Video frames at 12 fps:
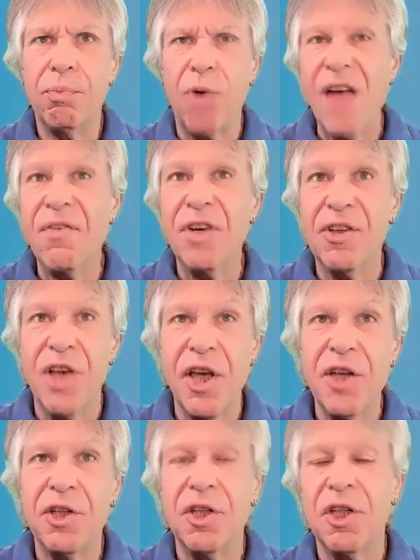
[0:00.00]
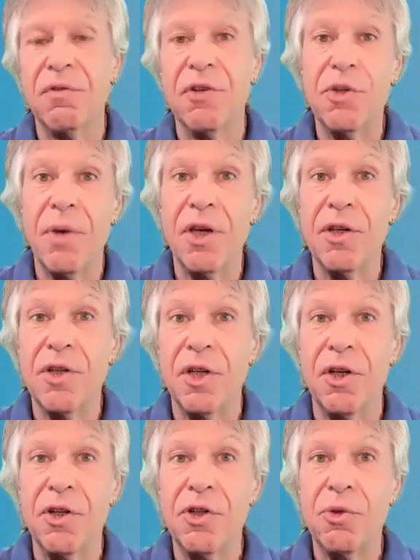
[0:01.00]
privatization of the space
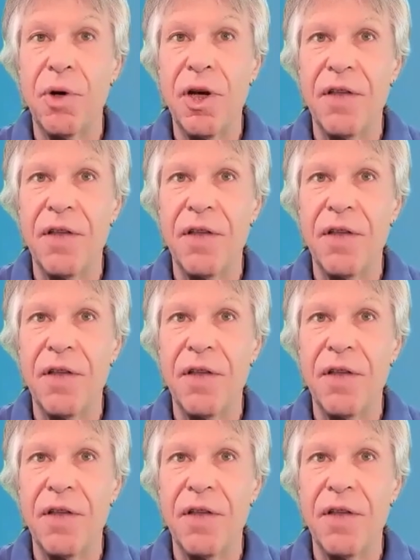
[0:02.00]
industry,